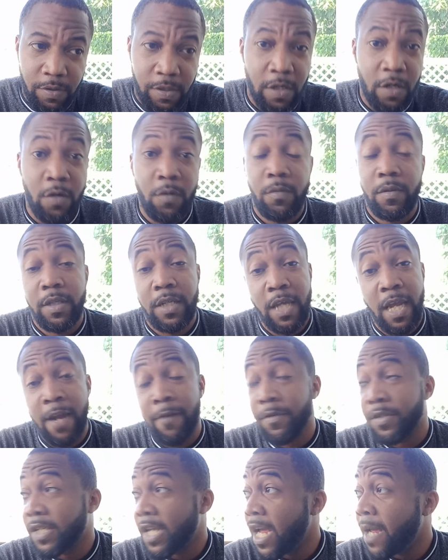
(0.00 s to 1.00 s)
So
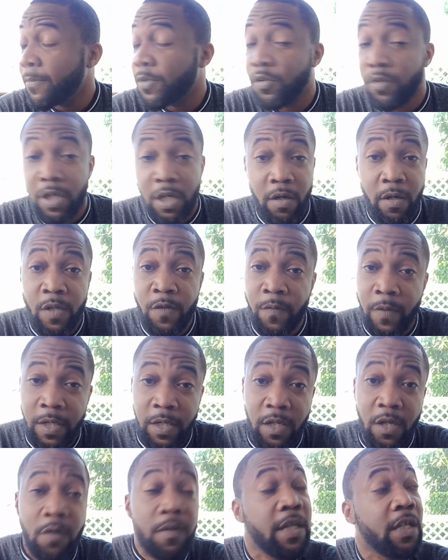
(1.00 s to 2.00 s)
every time you hear his
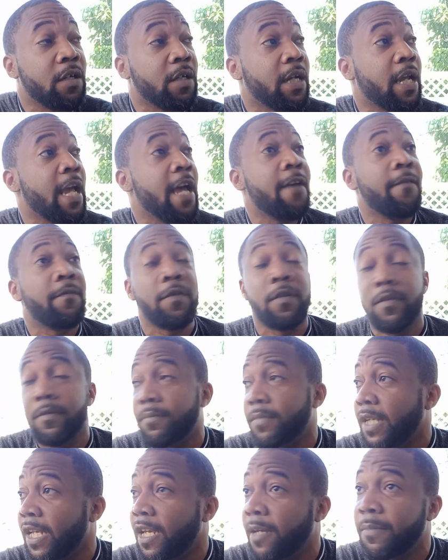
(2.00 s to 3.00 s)
video, he's going to have a
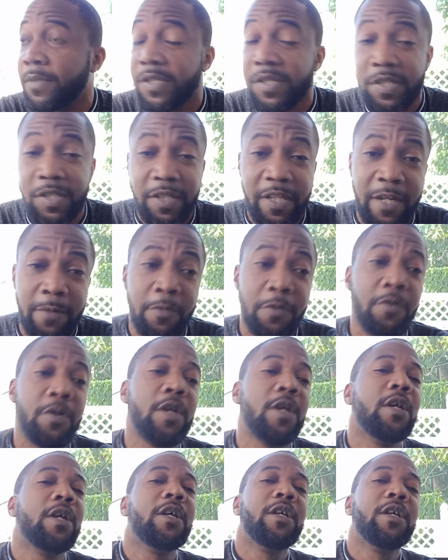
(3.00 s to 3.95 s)
damn disclaimer.